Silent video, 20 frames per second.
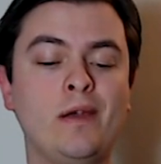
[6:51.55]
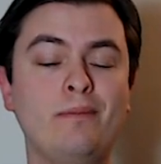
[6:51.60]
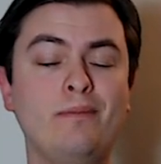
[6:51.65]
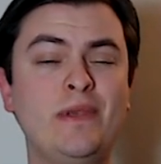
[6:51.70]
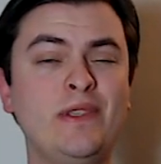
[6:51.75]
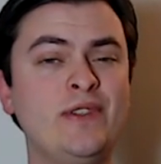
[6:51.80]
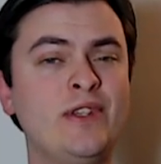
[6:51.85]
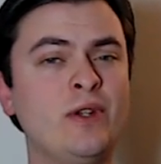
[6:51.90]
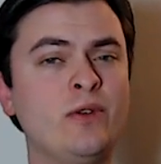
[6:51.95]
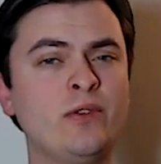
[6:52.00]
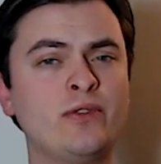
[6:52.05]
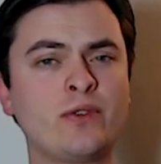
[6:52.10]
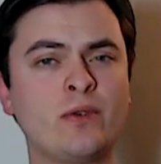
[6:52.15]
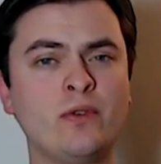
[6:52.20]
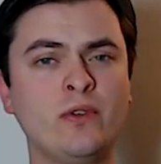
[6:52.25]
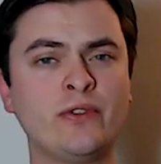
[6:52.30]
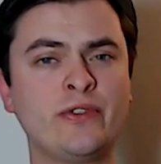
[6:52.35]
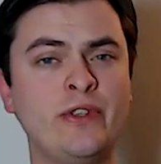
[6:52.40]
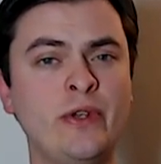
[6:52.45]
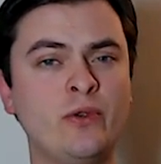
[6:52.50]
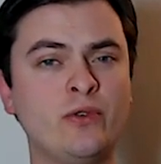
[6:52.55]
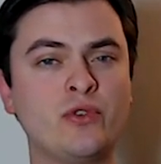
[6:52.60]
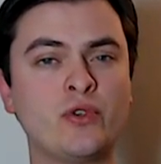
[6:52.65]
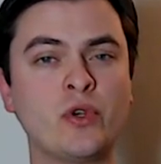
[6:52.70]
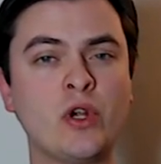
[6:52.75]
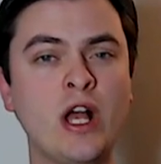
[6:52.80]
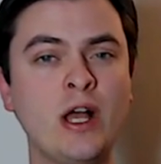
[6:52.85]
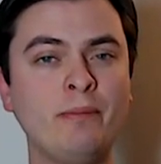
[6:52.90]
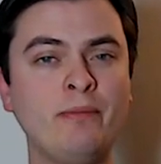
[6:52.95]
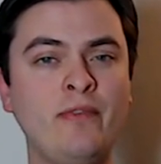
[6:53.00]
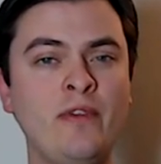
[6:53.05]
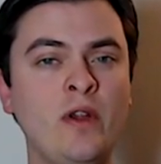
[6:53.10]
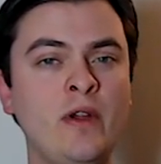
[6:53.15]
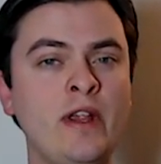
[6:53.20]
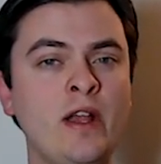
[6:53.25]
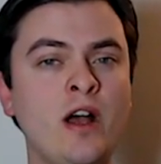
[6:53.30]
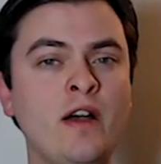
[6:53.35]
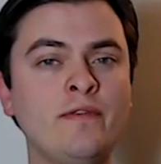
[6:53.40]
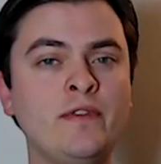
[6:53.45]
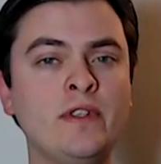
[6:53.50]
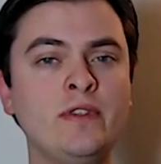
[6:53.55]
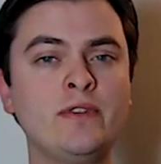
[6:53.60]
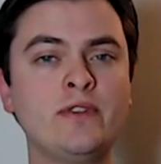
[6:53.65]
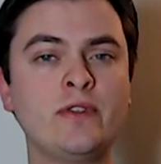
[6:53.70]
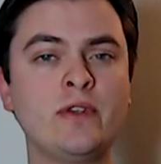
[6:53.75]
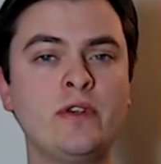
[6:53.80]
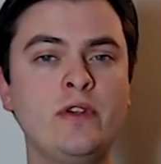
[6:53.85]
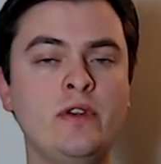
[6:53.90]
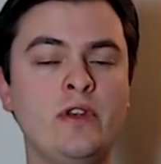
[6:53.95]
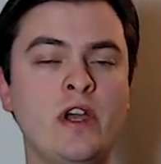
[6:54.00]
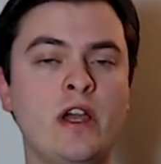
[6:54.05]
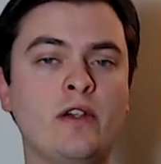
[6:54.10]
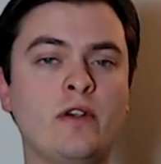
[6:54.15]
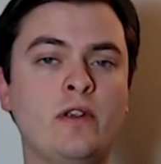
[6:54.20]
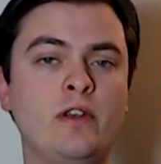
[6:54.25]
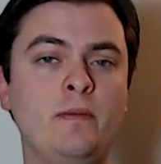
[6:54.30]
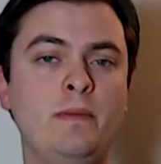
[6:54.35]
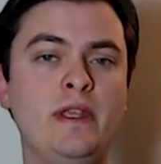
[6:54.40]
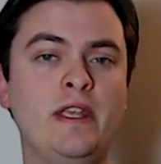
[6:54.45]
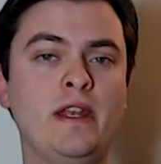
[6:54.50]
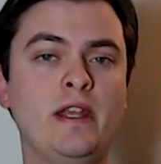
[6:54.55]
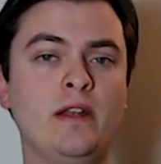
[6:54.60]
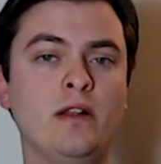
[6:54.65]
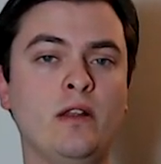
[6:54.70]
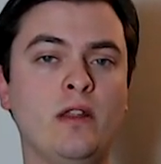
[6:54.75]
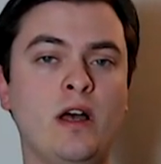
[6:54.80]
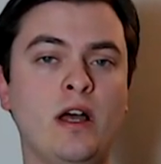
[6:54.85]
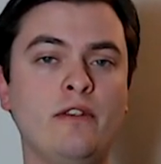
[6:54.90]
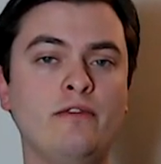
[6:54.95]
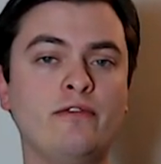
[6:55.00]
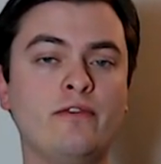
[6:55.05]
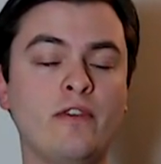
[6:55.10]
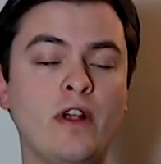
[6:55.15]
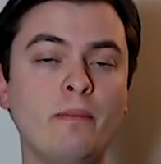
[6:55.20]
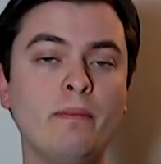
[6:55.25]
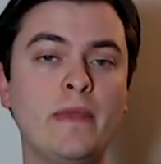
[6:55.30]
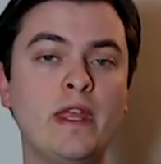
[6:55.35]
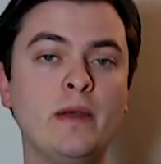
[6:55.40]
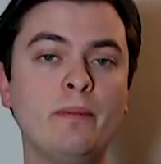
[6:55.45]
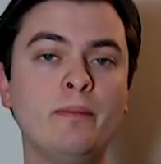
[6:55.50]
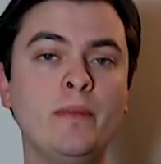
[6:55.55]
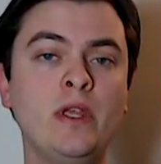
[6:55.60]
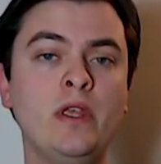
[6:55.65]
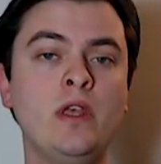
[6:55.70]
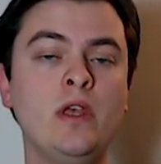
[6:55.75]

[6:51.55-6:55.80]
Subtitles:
Mystical Scrolls don't drop very often, so you're not going to be getting a lot from them,